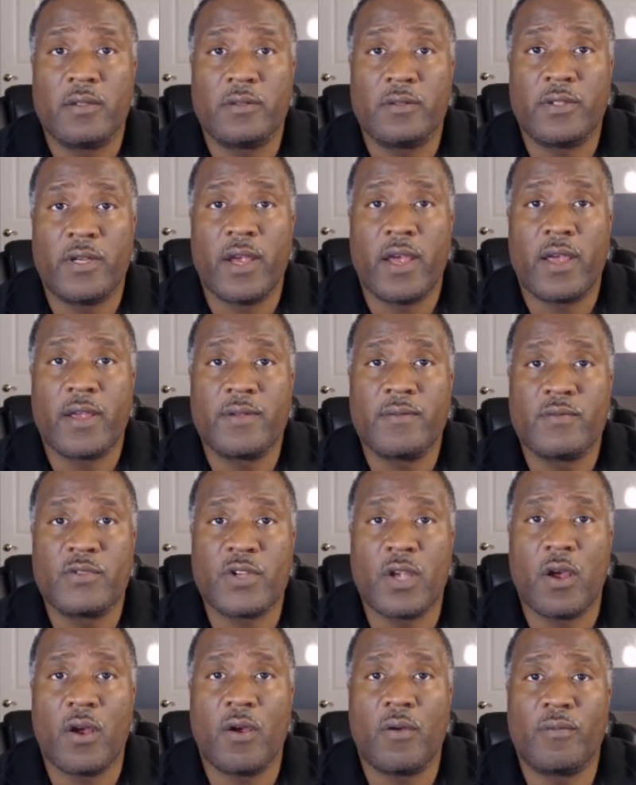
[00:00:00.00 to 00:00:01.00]
Okay?
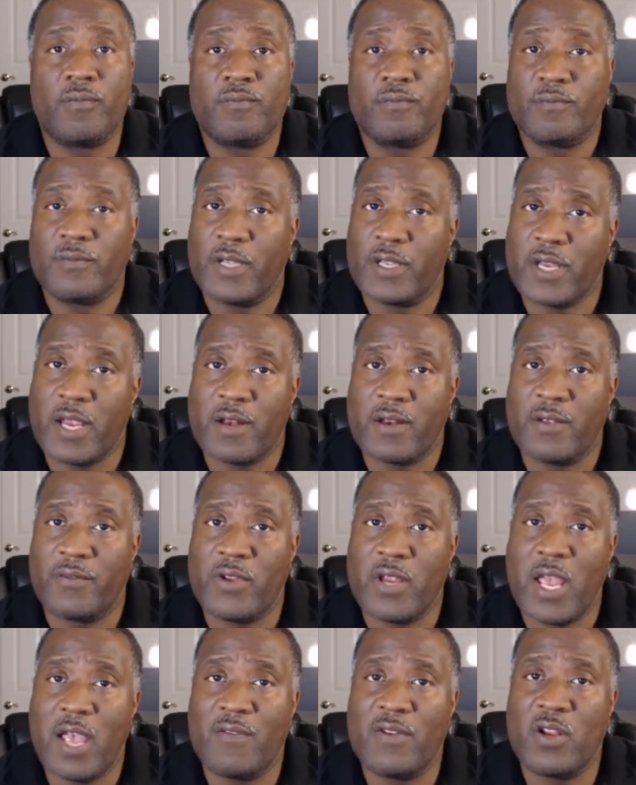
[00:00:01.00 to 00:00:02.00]
So, again, if
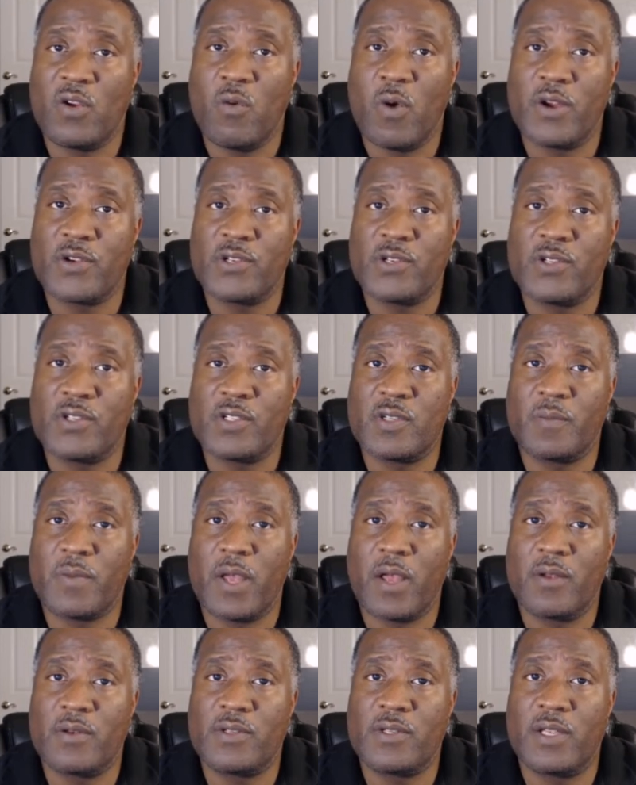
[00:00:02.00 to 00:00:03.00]
you have any questions
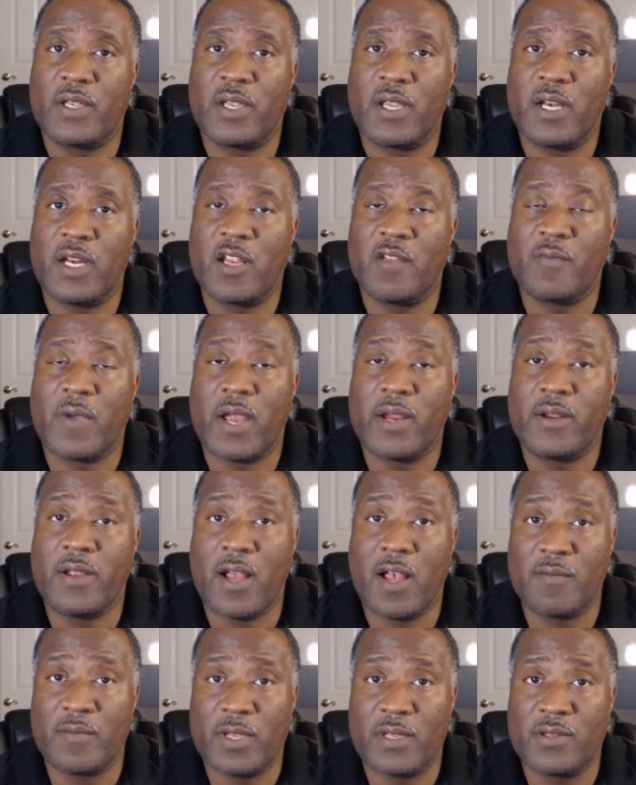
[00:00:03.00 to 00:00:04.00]
about any of my
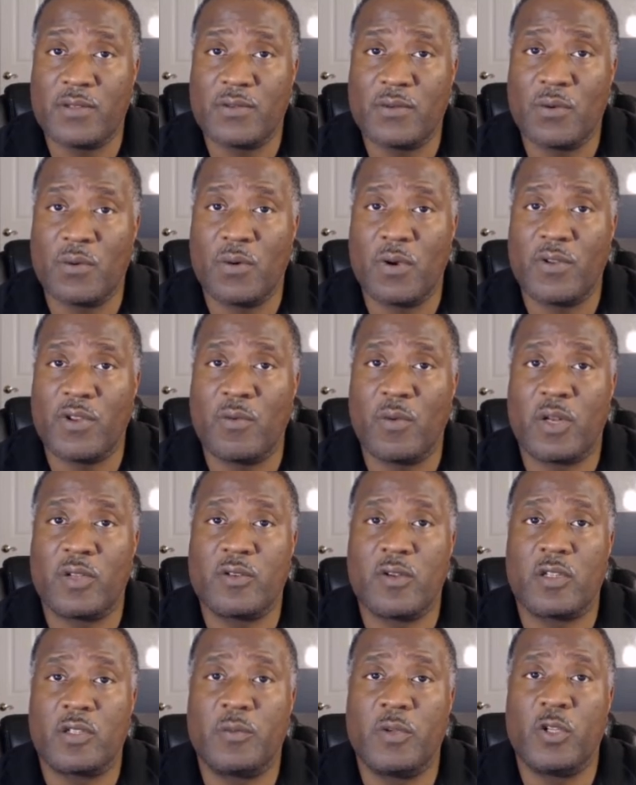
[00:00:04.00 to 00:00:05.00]
comments, or you want to
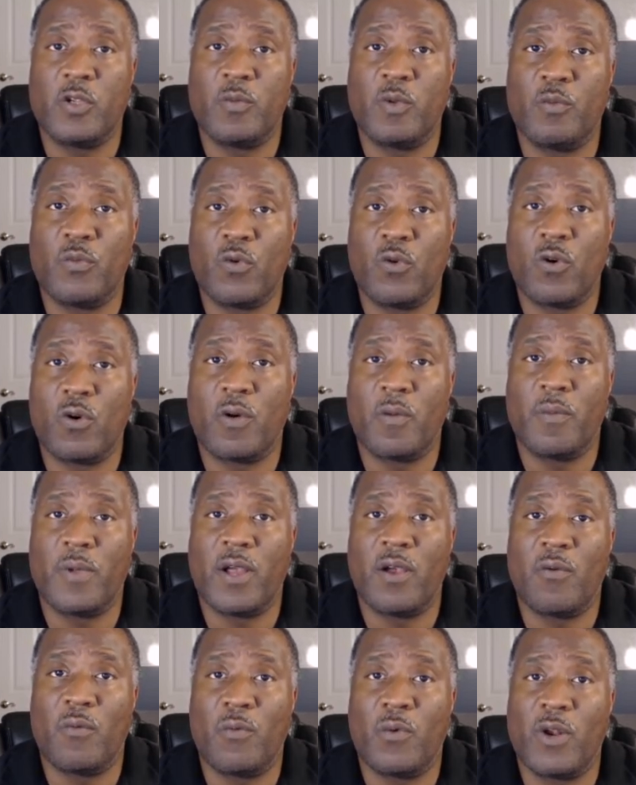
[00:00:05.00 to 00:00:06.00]
talk to me a little bit more
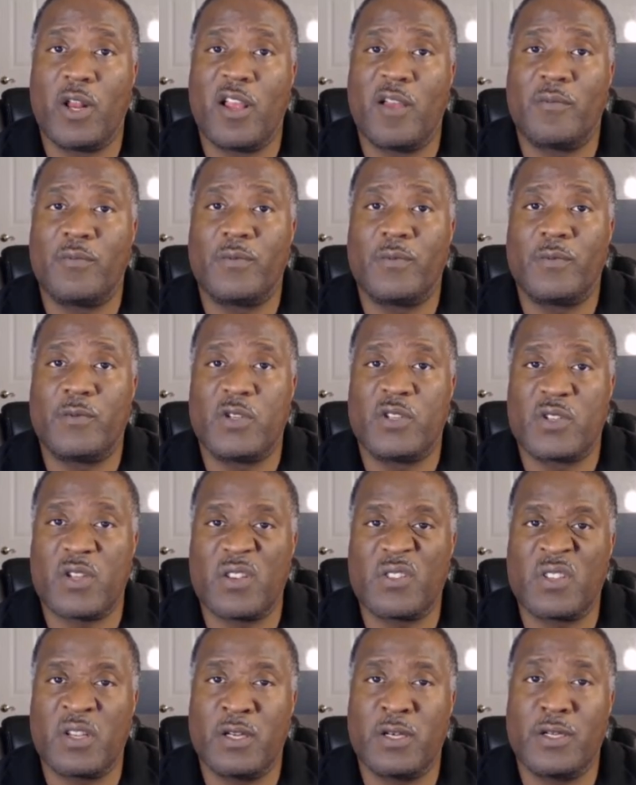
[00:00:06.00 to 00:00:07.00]
about what I'm
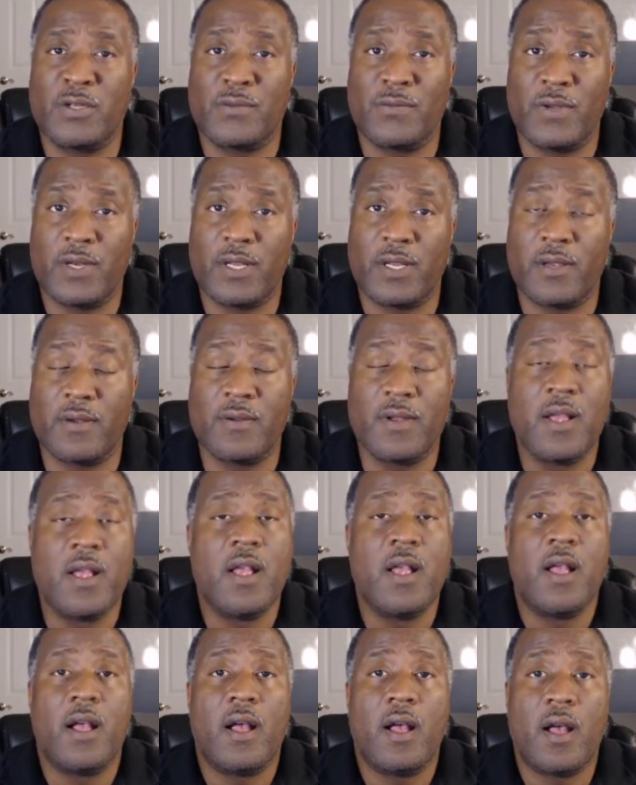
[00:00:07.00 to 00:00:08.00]
discussing in this video,
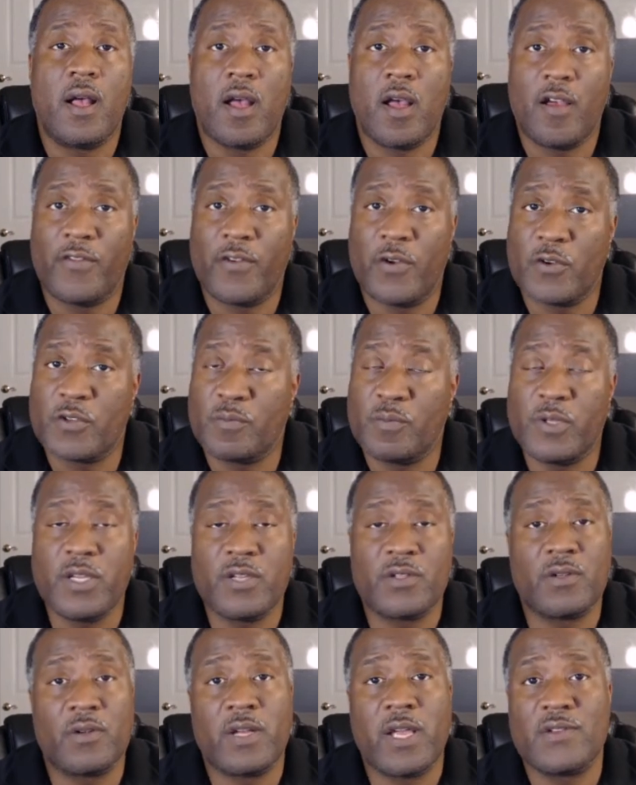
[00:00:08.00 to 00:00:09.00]
folks,
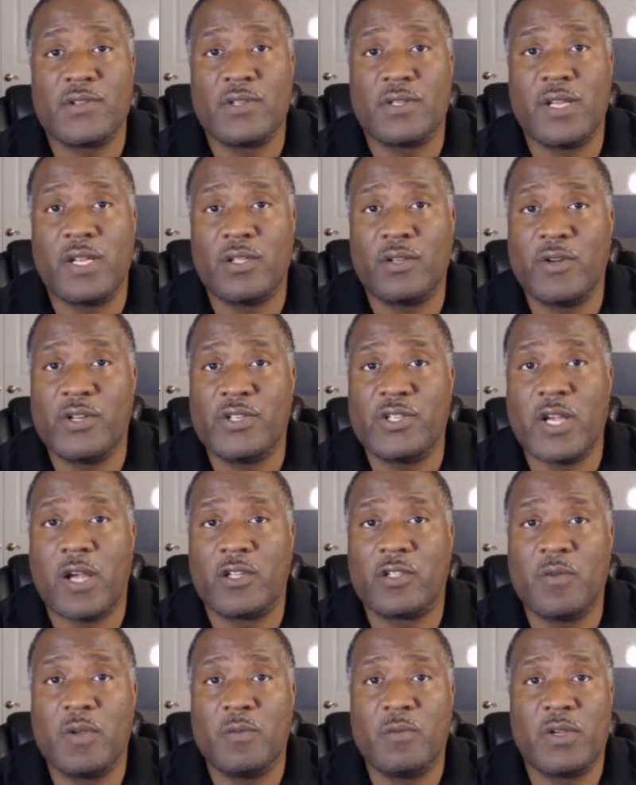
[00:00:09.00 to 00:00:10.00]
please don't hesitate to reach
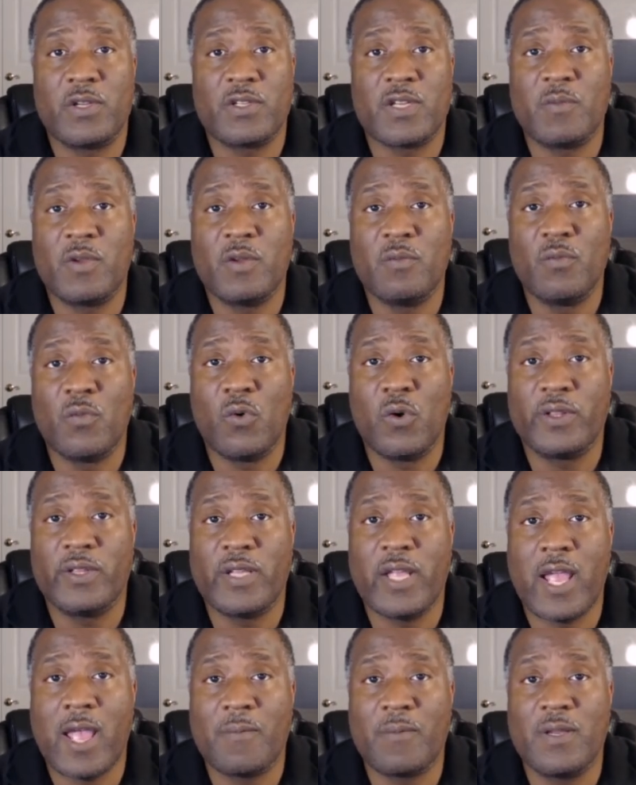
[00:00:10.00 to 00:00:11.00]
out to me because I'll be more than
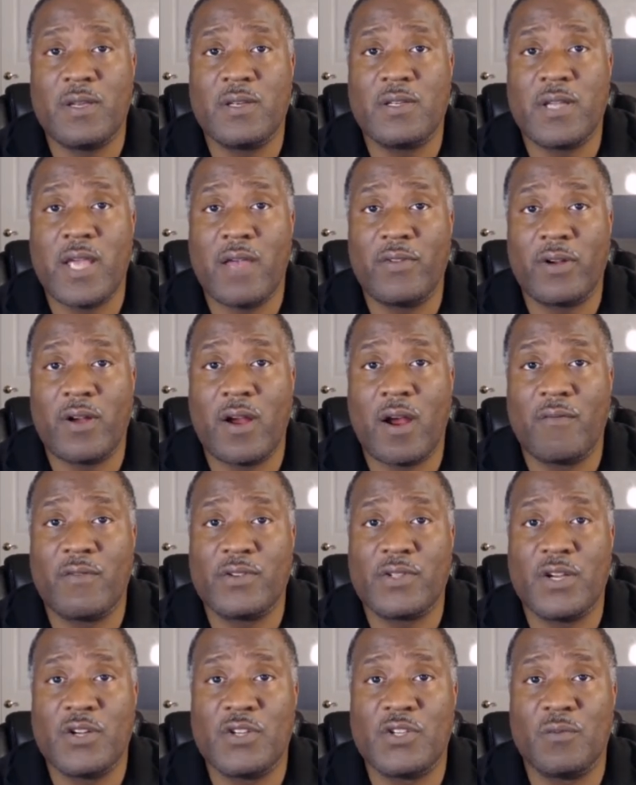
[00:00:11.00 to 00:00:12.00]
happy to have a
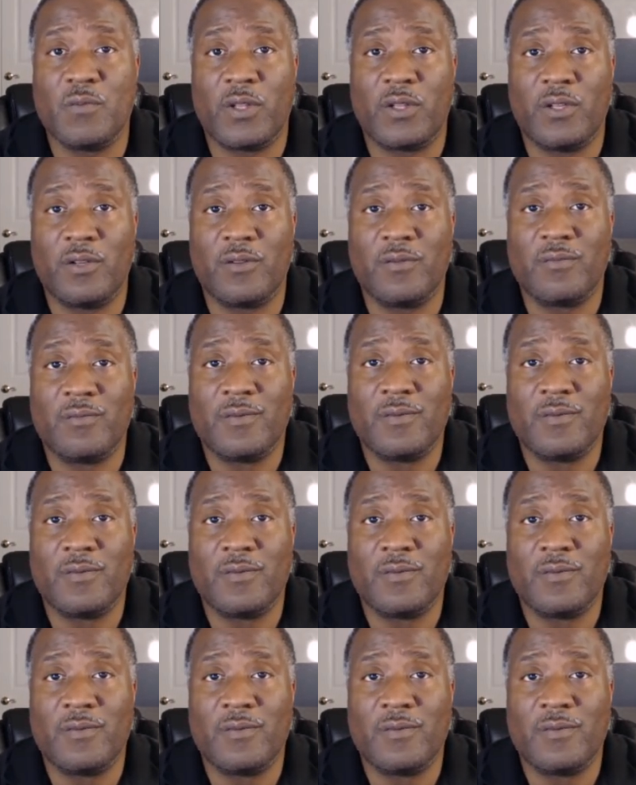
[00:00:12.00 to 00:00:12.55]
conversation with you.